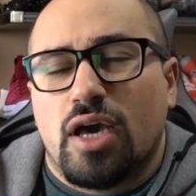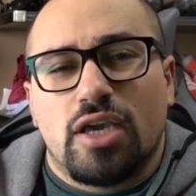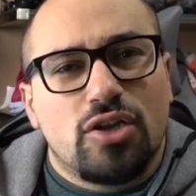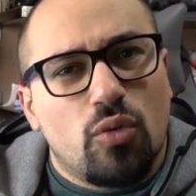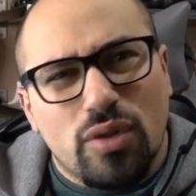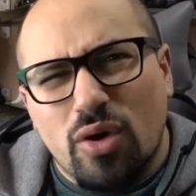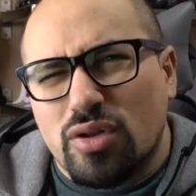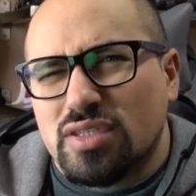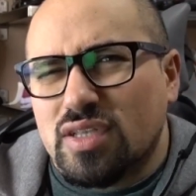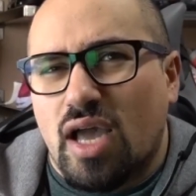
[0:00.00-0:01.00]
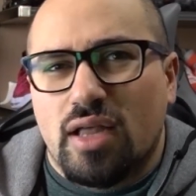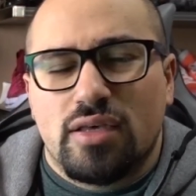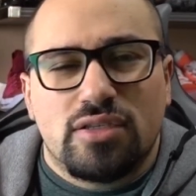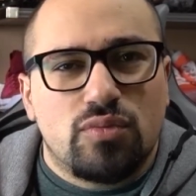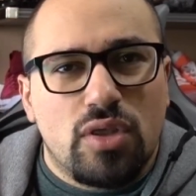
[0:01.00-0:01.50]
without a
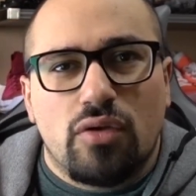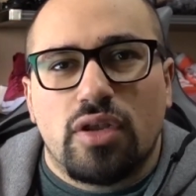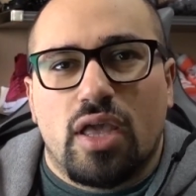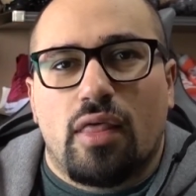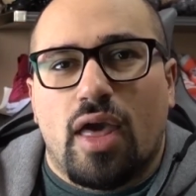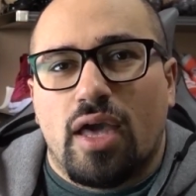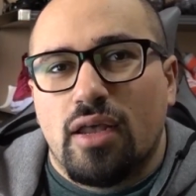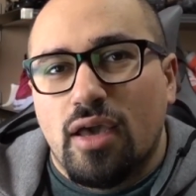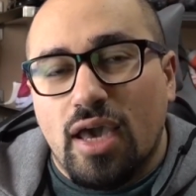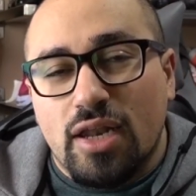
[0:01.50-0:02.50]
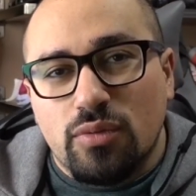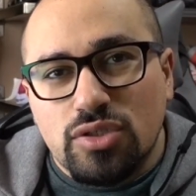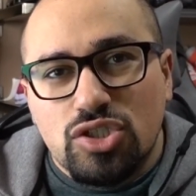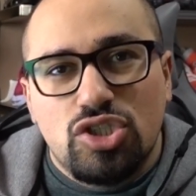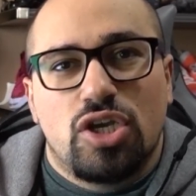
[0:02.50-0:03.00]
stylus, without any of that, and it
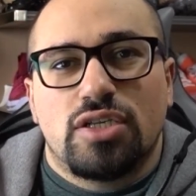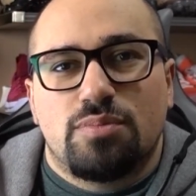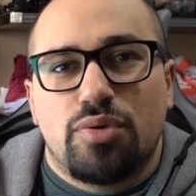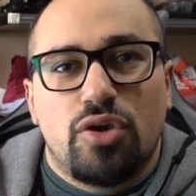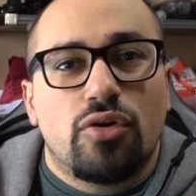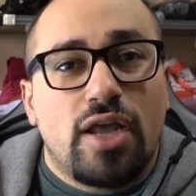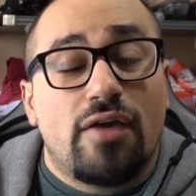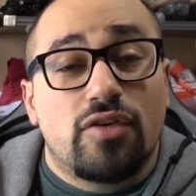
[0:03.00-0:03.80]
was just pure